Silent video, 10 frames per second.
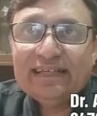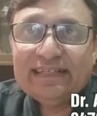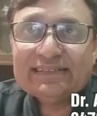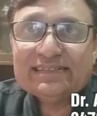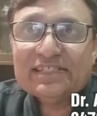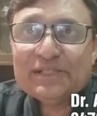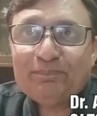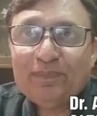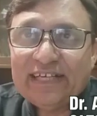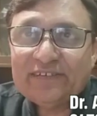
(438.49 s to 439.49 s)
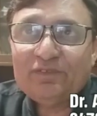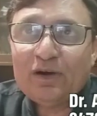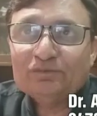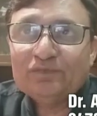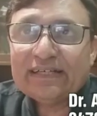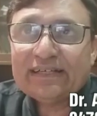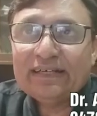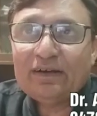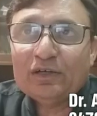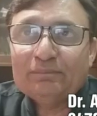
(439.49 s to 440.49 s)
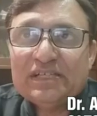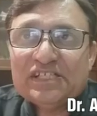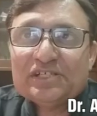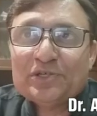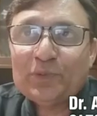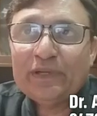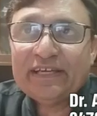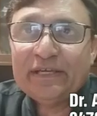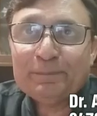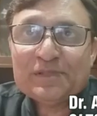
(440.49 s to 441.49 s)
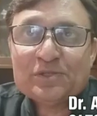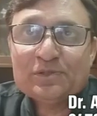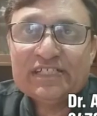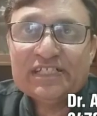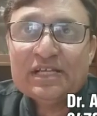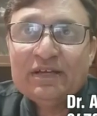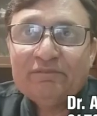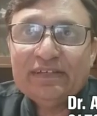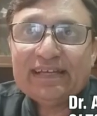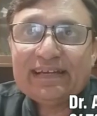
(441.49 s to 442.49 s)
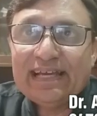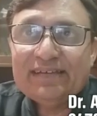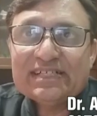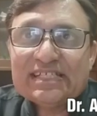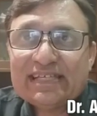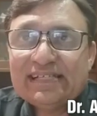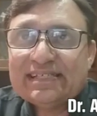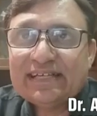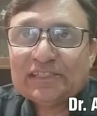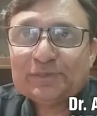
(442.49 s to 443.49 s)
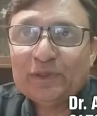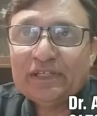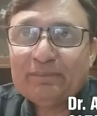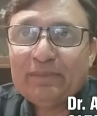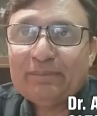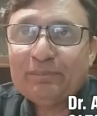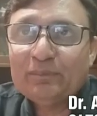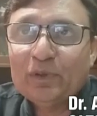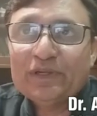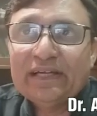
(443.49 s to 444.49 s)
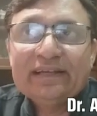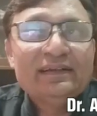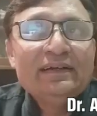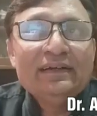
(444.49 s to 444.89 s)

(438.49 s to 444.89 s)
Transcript: internship platform working on mission to equip students with relevant skills and exposure by providing